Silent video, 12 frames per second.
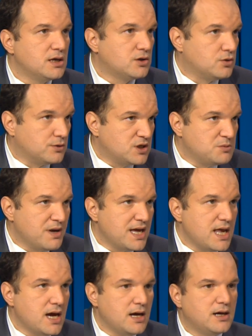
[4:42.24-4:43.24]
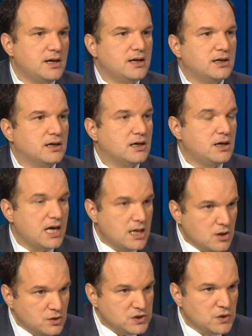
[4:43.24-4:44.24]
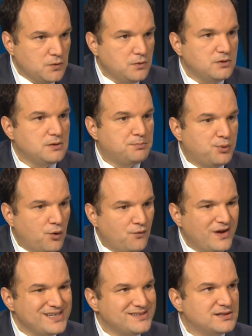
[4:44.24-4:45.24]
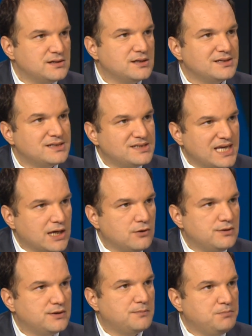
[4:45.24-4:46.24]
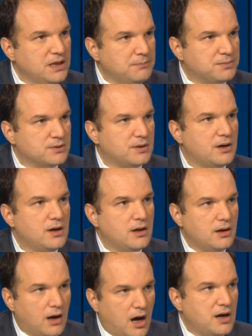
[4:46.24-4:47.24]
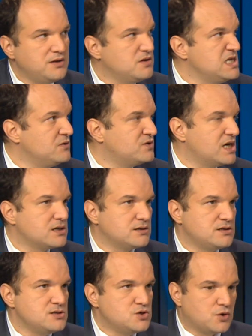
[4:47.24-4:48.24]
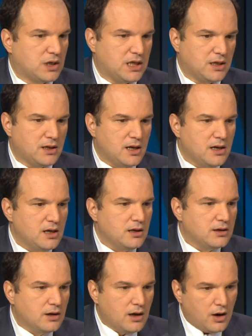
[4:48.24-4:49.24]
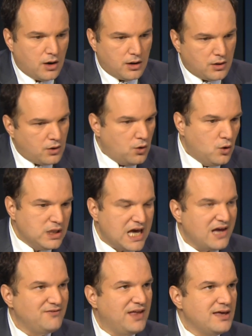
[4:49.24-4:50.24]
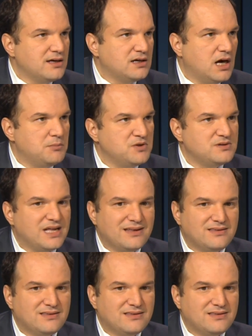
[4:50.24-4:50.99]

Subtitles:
Kurdish media, and also the pro-Western secular people are the new targets in Turkey. All have they in common that